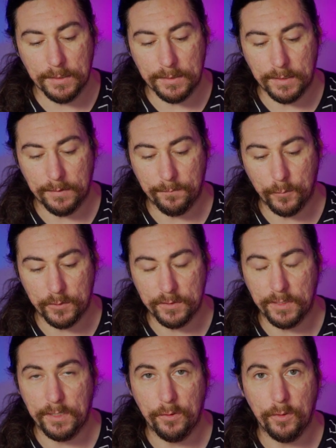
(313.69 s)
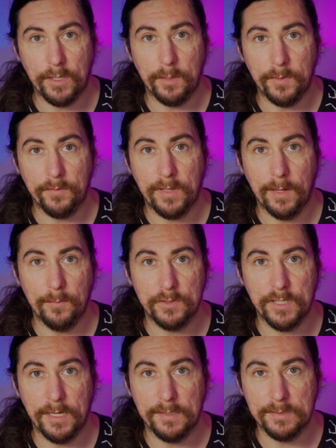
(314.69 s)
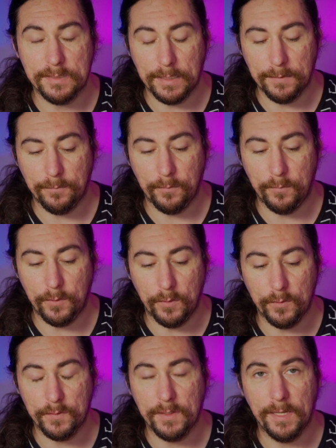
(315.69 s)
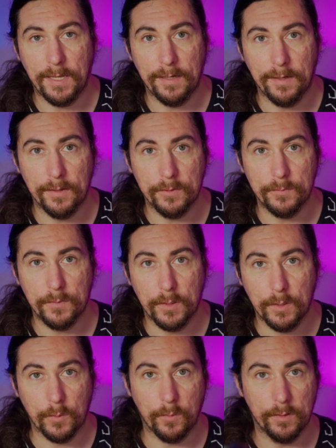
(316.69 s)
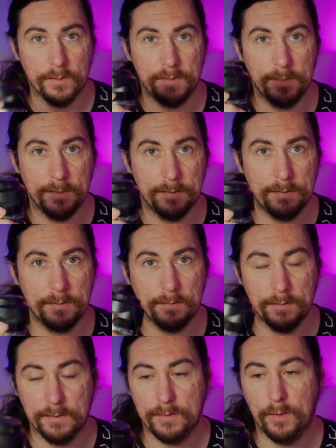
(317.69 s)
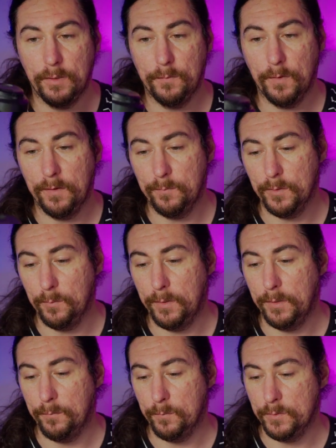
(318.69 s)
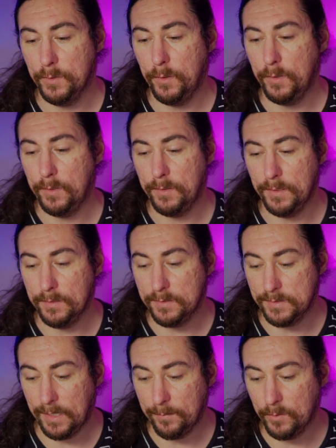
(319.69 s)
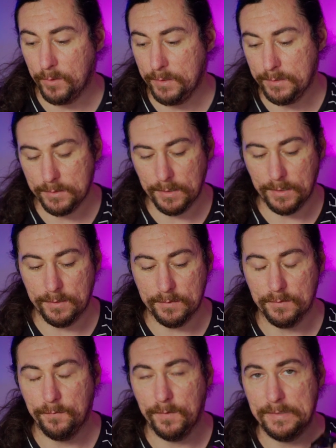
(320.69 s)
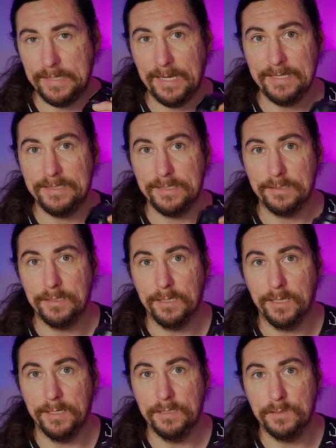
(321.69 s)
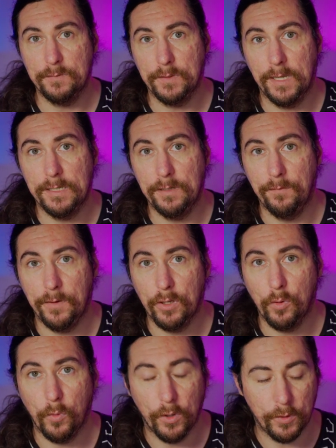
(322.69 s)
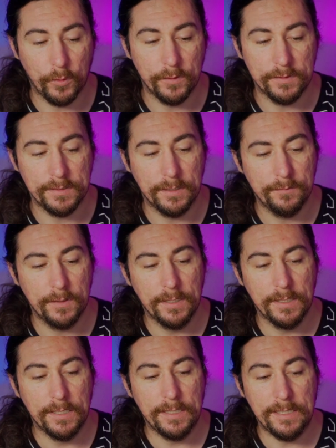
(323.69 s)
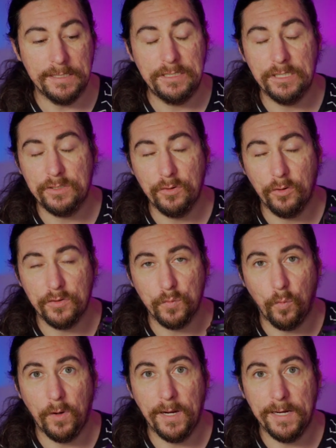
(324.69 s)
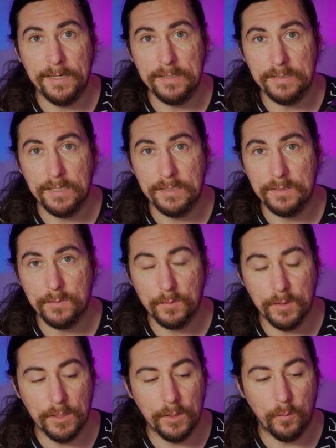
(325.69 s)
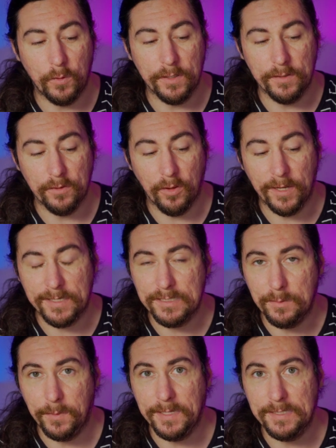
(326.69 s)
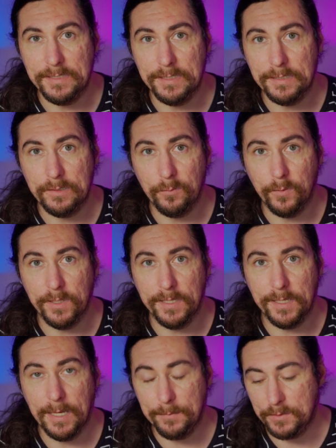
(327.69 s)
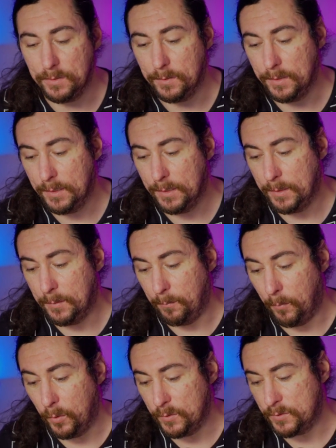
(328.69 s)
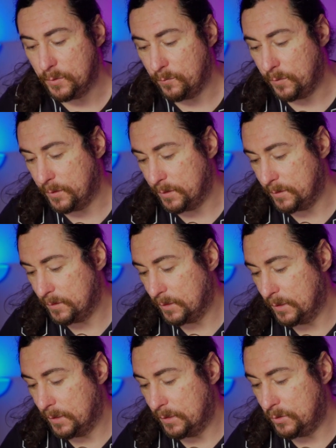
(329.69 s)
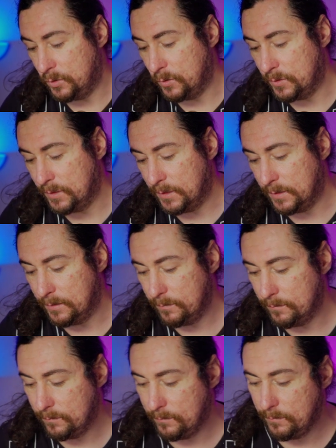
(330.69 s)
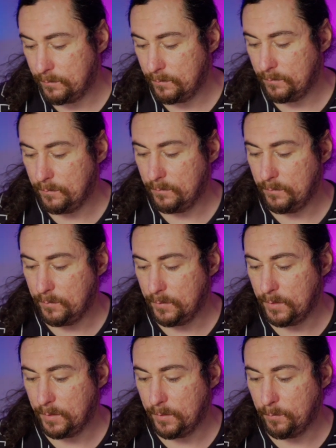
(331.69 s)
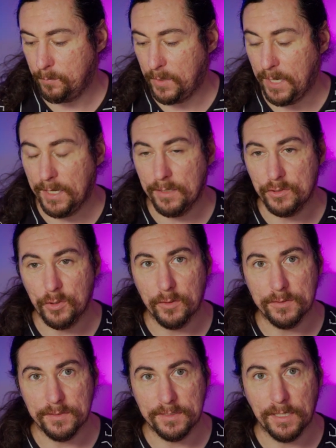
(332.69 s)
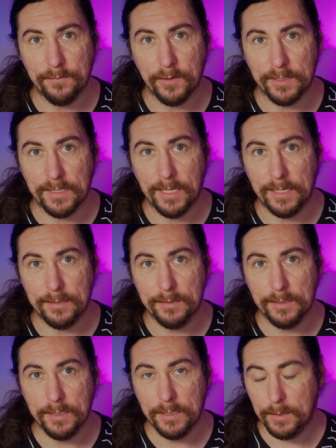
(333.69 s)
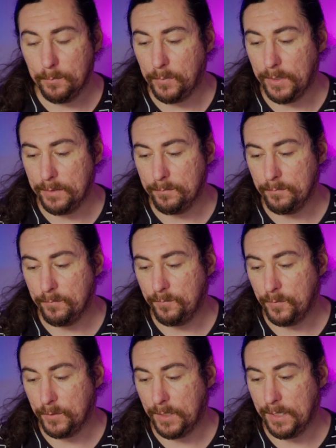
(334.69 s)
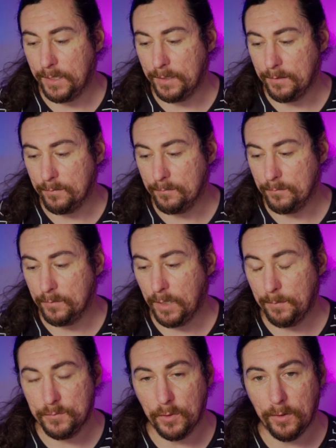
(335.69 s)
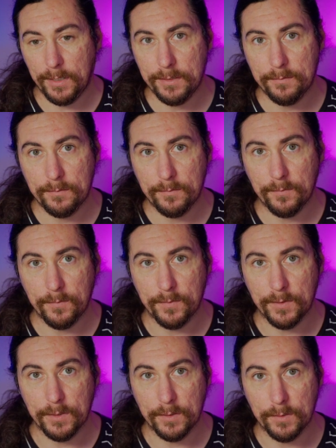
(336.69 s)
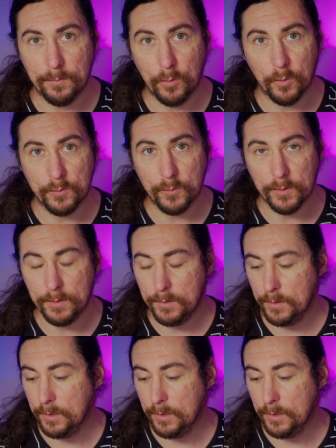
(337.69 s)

unfortunately you do get a bit of camera shake and stuff if you're using it handheld. Whereas this 35mm from Sony is stabilized, and it is a fantastic little lens for getting your video work on and stuff. It's just not as wide as what you'd like it to be to really capture most of the juicy pen shots and stuff like that. But for getting uptight, for portrait,